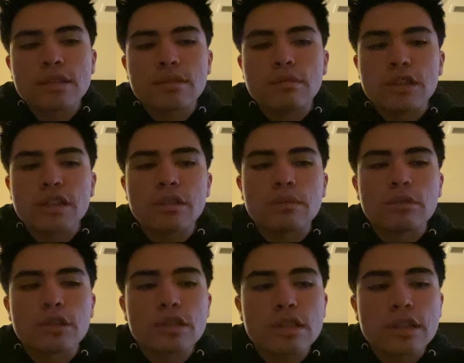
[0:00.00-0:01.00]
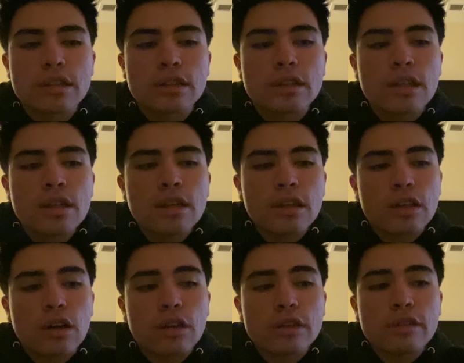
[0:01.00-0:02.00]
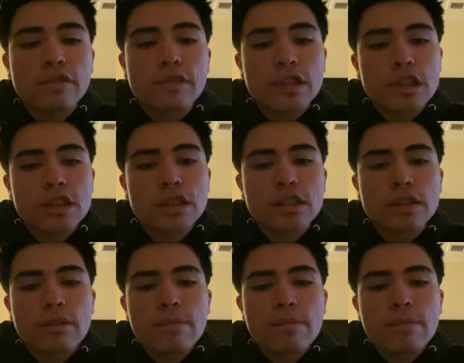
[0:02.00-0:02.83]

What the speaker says: which can worsen cognitive function.